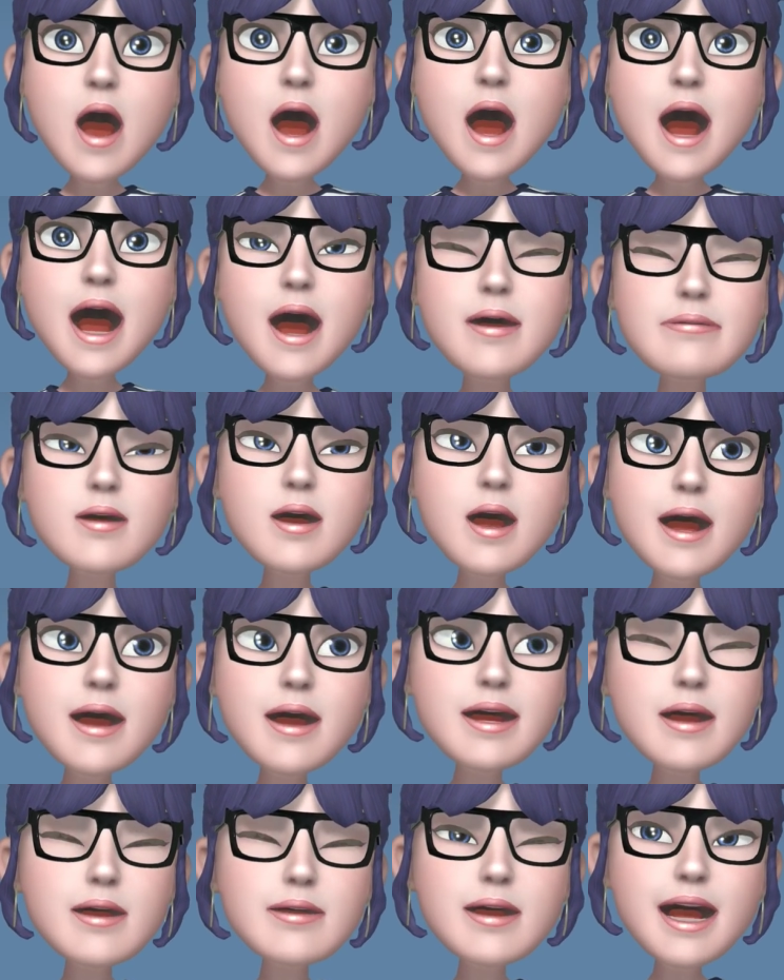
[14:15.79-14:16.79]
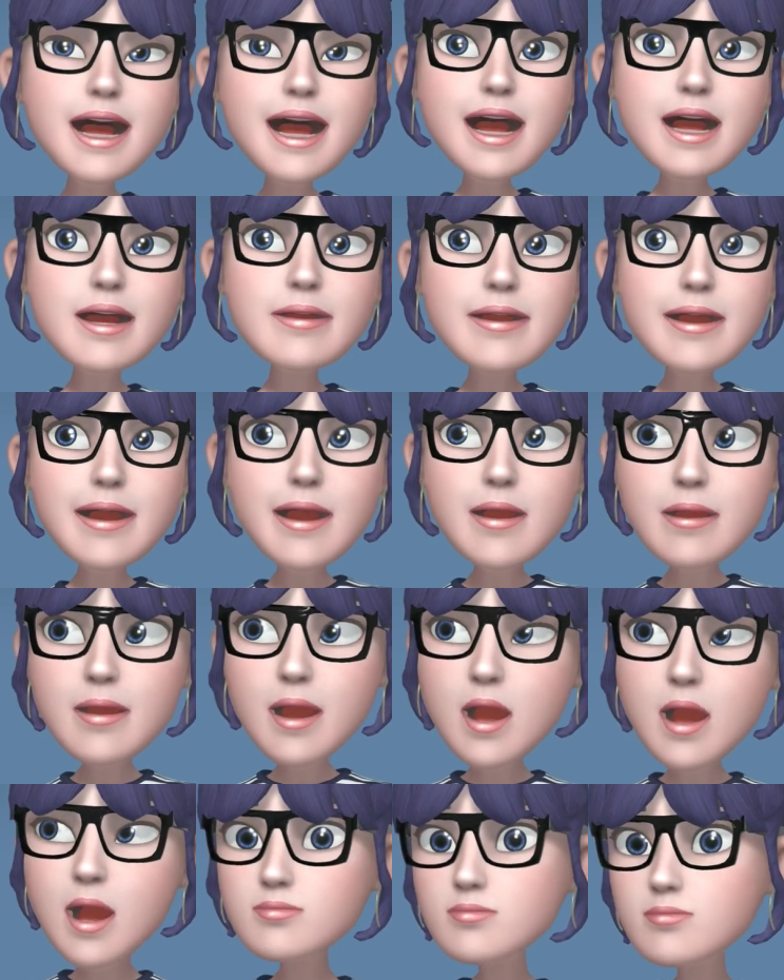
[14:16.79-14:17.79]
I'm trying to survive, so,
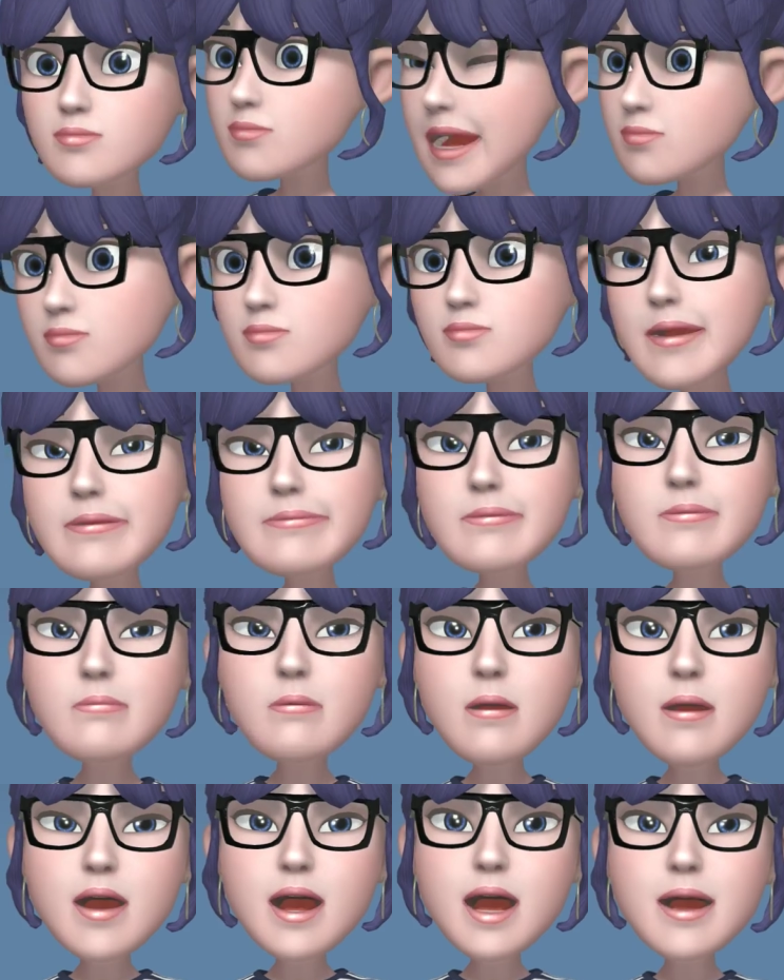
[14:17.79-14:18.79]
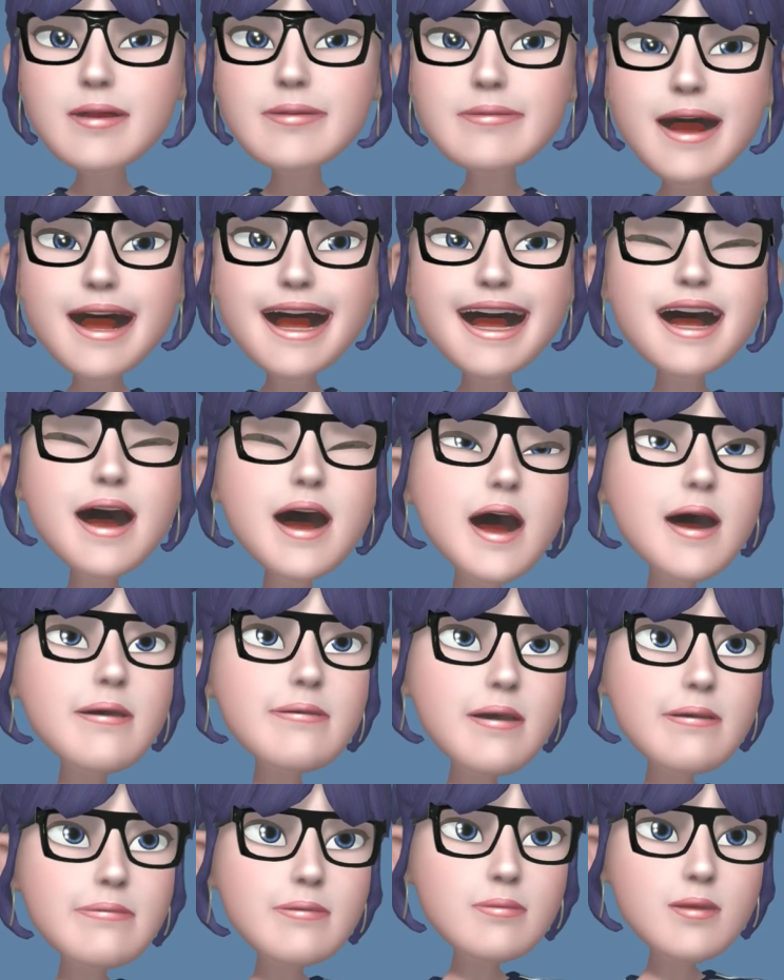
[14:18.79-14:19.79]
I feel like people will judge me.
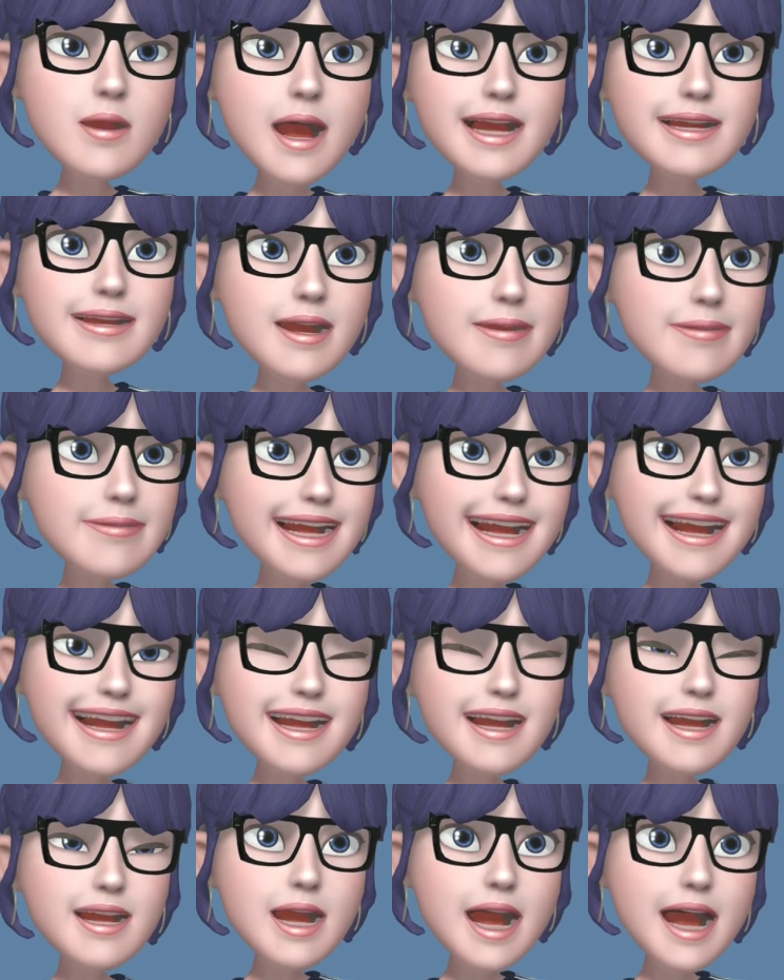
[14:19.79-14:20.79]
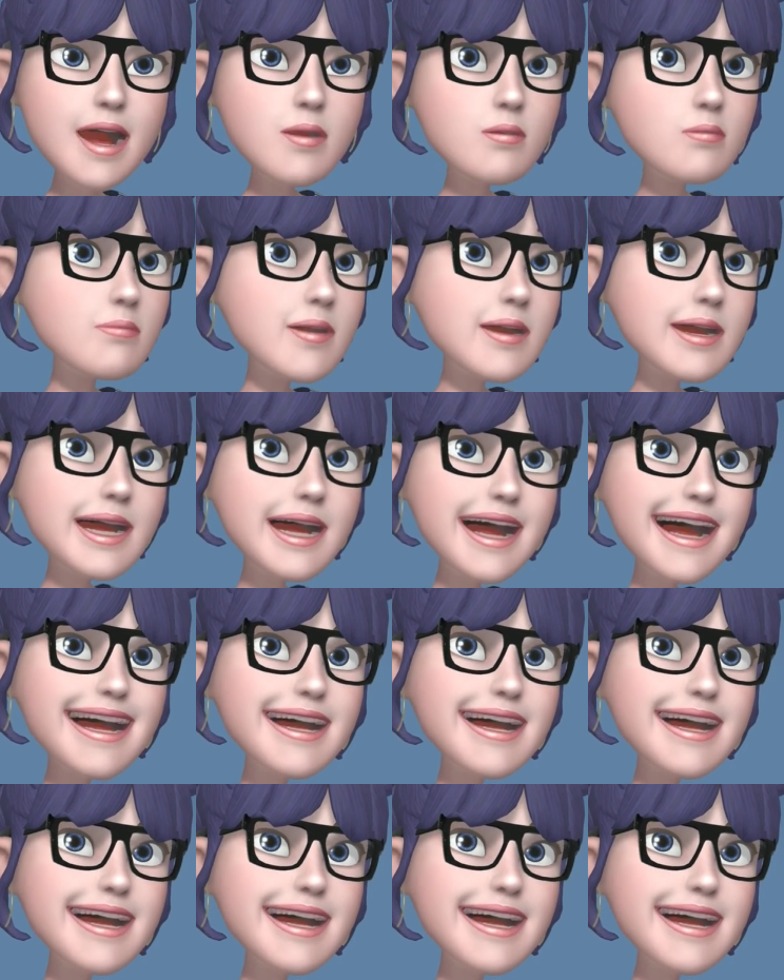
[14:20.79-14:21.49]
People will have an opinion. I don't really